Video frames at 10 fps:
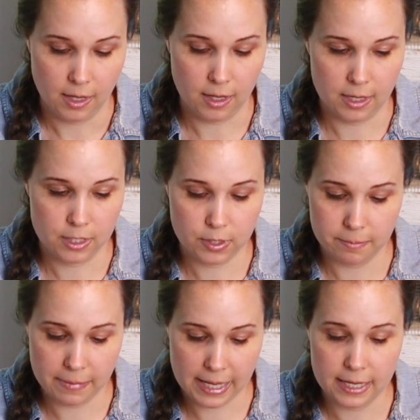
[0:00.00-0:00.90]
You
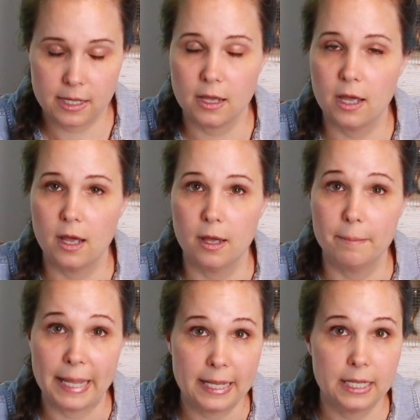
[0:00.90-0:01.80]
can make
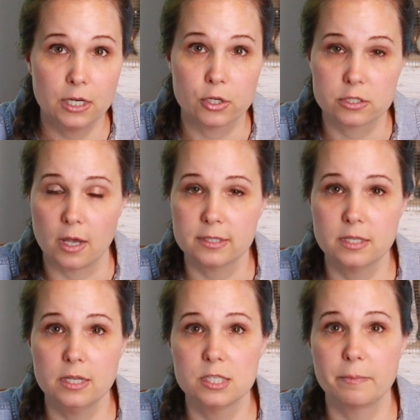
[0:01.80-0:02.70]
bacon or
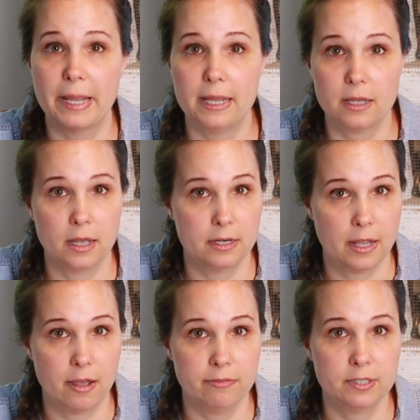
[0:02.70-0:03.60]
sausage, make
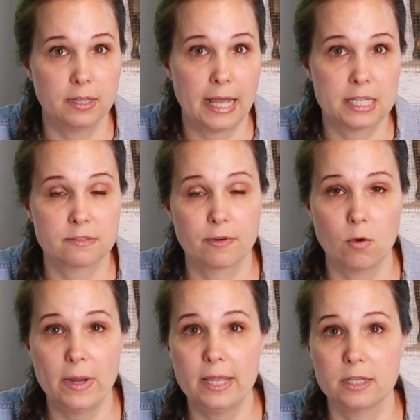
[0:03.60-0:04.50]
enough to last for a
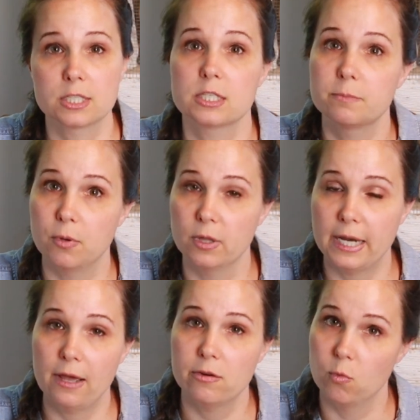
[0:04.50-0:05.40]
week and just pull it
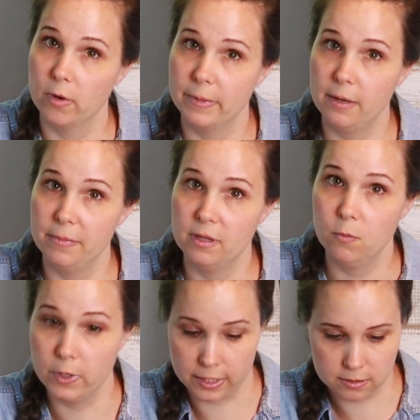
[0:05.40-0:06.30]
out and warm it up in the
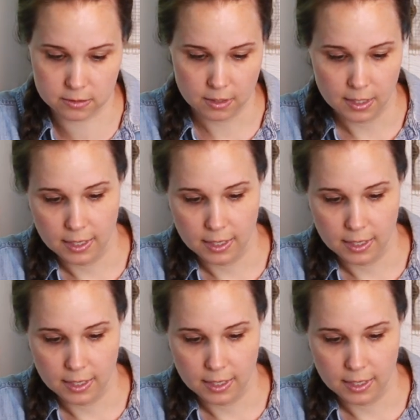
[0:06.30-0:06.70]
mornings.